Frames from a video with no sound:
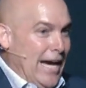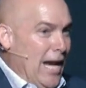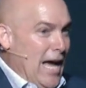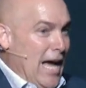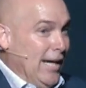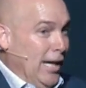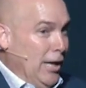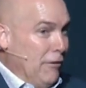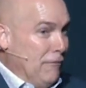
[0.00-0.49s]
I
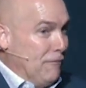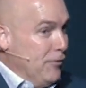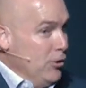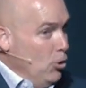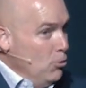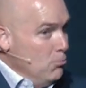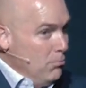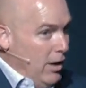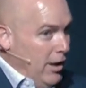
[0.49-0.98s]
mean, I got, I
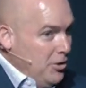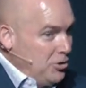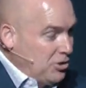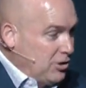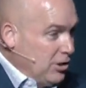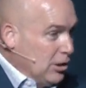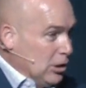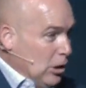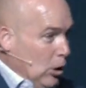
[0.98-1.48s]
got a few
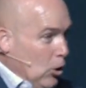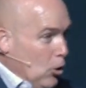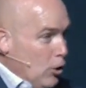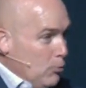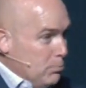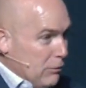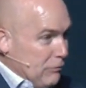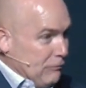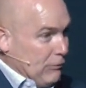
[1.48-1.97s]
months to
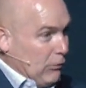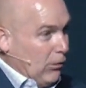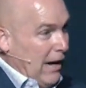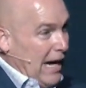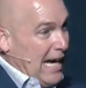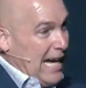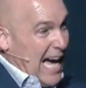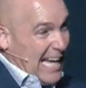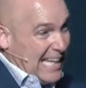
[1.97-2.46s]
go
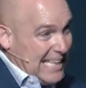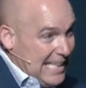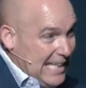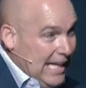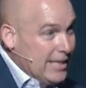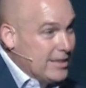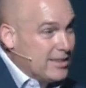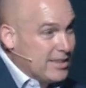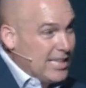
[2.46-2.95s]
before I,
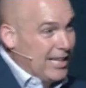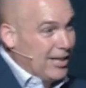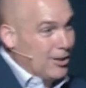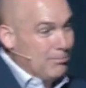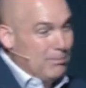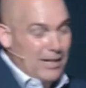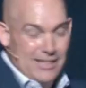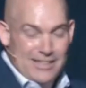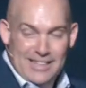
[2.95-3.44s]
I
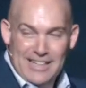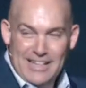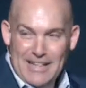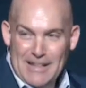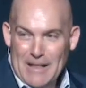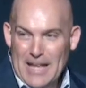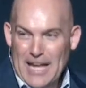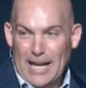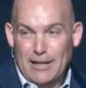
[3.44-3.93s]
get there,
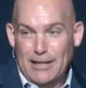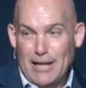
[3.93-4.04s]
but